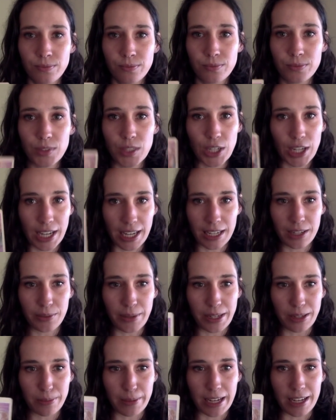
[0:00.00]
to hand away
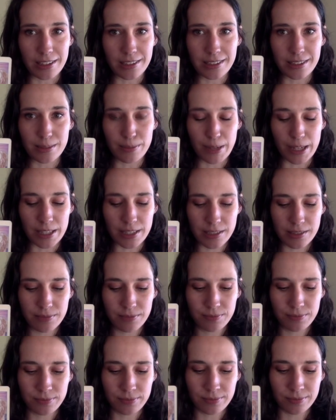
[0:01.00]
your power to this person.
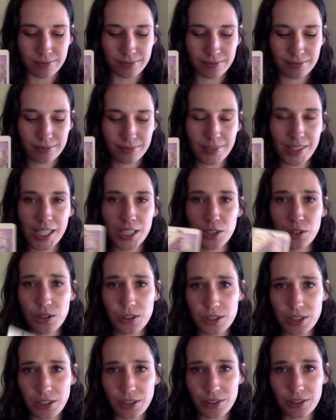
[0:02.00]
It's
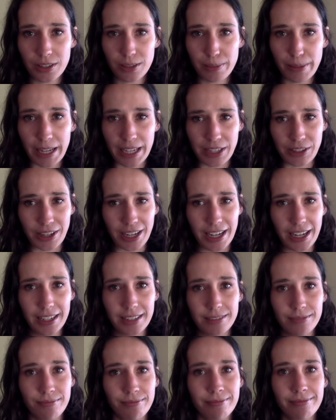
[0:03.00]
causing you a lot of pain in your heart.
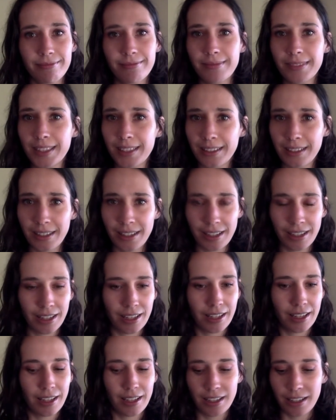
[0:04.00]

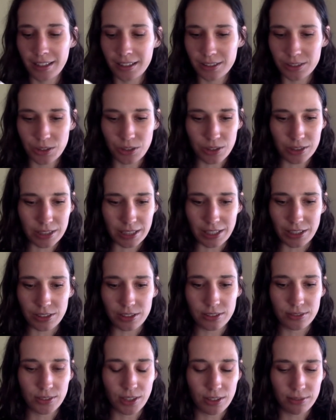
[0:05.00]
It's causing a
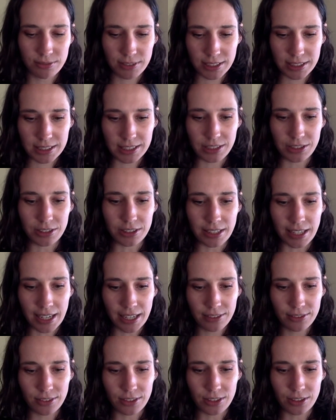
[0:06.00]
lot of conflict in your
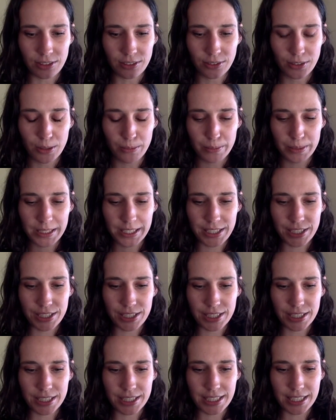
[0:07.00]
life and a lot of
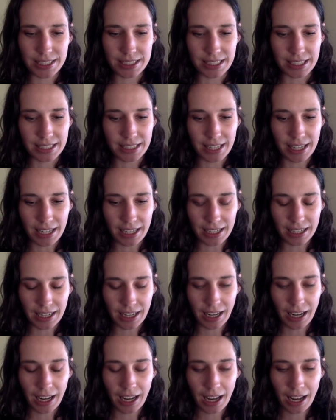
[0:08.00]
competition and things like that.
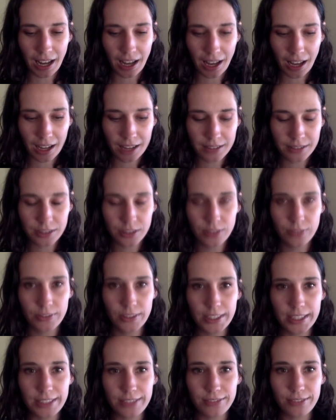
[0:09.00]

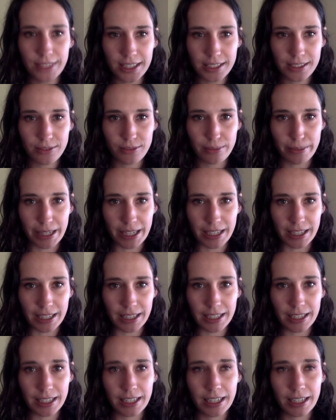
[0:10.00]
very defensive about it,